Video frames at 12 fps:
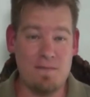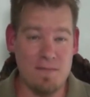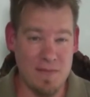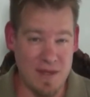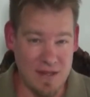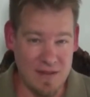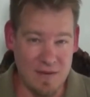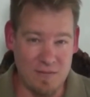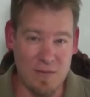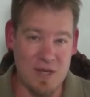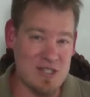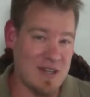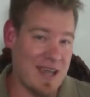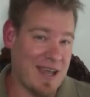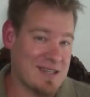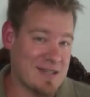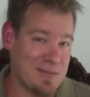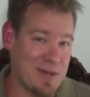and get the information in the
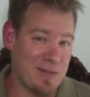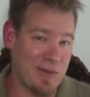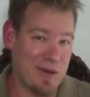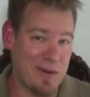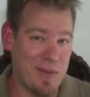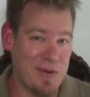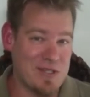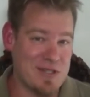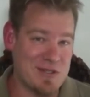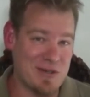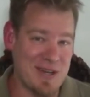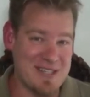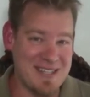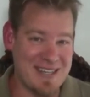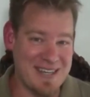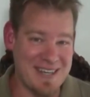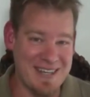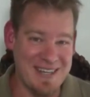hands of the people that are most interested
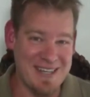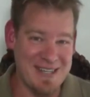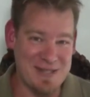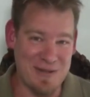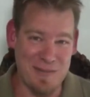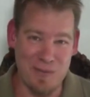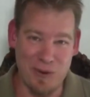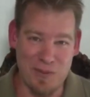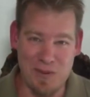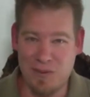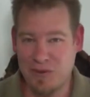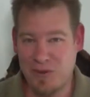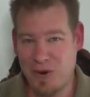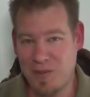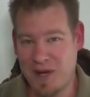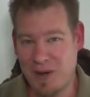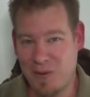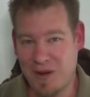in it so that more people know
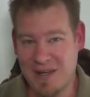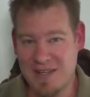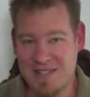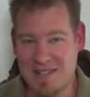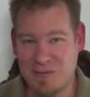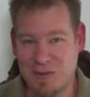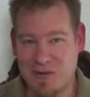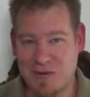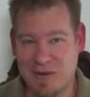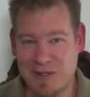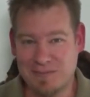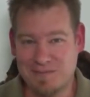about what it is that we're doing.